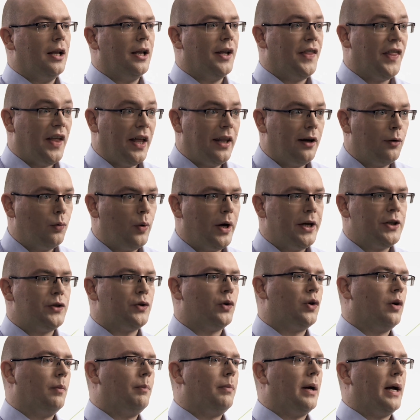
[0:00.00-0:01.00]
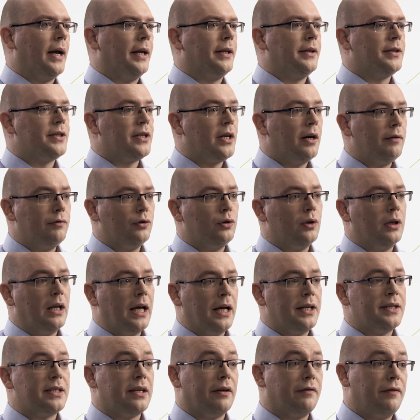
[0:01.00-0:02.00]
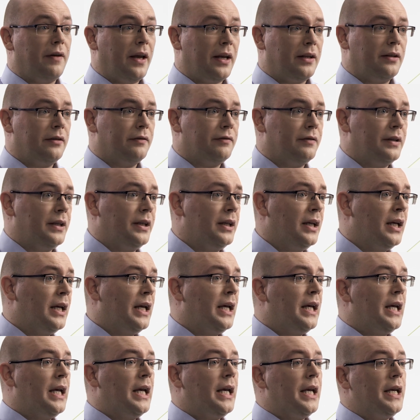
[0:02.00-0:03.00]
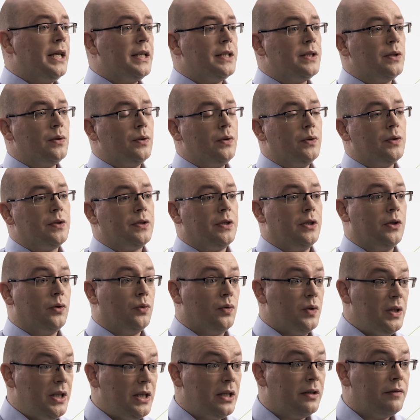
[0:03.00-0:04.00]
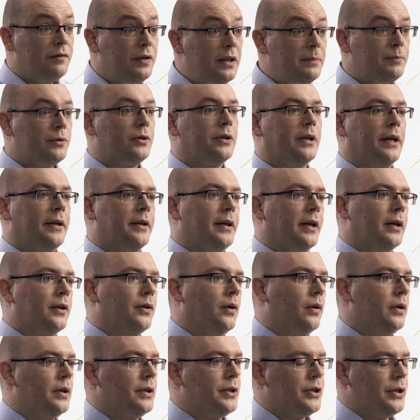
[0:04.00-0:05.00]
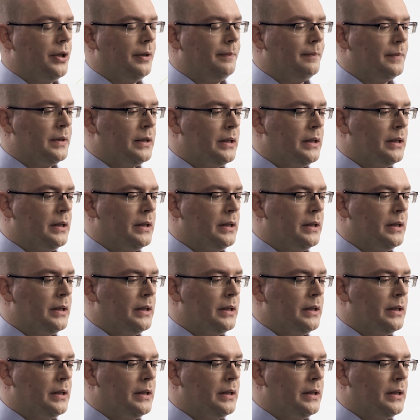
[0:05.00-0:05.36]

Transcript: Another way to combine several lines effectively is to use the unique Viprinet technology.